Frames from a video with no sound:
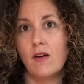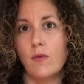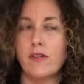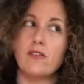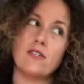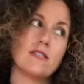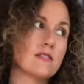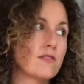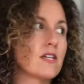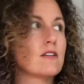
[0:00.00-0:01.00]
when you're just
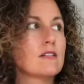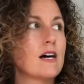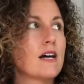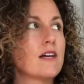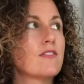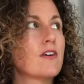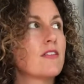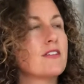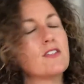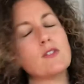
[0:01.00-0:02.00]
living your life
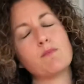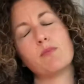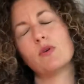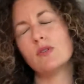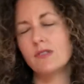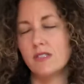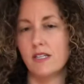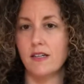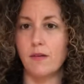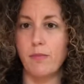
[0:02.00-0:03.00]
that just pulls the
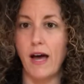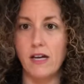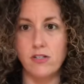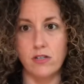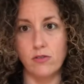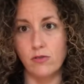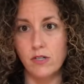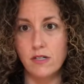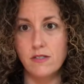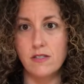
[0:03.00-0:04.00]
compassion
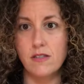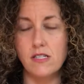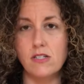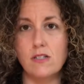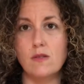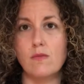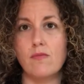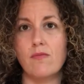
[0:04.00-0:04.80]
cords, that just